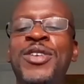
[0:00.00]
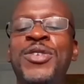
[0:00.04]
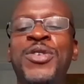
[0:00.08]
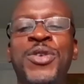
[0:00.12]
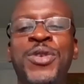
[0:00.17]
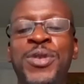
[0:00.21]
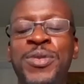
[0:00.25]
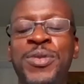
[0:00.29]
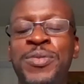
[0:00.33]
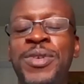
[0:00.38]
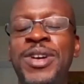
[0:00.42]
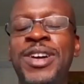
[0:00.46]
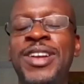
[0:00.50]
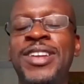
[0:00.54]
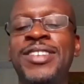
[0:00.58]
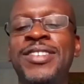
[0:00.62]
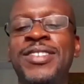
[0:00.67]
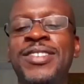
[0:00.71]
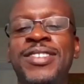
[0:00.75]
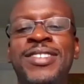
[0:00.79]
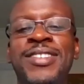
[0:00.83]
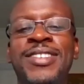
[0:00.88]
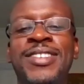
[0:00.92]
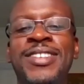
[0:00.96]
I a good
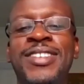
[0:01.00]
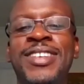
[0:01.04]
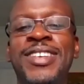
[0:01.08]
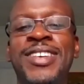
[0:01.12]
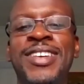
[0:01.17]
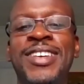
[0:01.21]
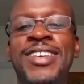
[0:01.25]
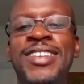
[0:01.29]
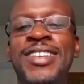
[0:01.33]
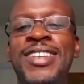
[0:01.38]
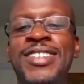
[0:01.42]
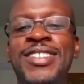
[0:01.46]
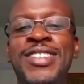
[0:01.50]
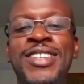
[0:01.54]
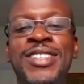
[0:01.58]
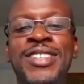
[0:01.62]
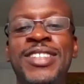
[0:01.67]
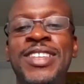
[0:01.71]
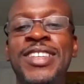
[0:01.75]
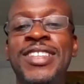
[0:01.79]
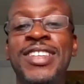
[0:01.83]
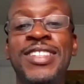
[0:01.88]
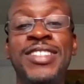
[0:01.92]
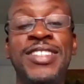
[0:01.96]
man? This
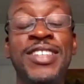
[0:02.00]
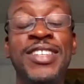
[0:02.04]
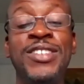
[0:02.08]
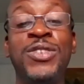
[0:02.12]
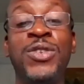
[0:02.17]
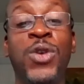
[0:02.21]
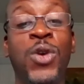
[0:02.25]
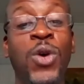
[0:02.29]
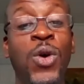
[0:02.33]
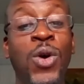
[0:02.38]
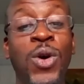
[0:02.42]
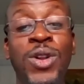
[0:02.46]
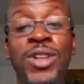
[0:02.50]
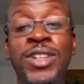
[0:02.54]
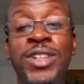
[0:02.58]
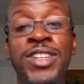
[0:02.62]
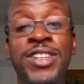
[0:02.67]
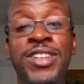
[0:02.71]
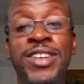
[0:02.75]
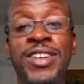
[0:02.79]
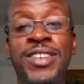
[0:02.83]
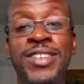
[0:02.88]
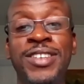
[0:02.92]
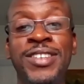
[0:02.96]
is
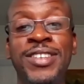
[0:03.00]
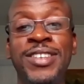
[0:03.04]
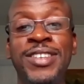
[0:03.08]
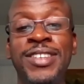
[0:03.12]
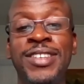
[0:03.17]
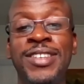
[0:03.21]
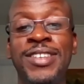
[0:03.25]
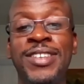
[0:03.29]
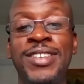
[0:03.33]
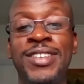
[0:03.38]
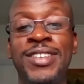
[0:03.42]
gold, you know.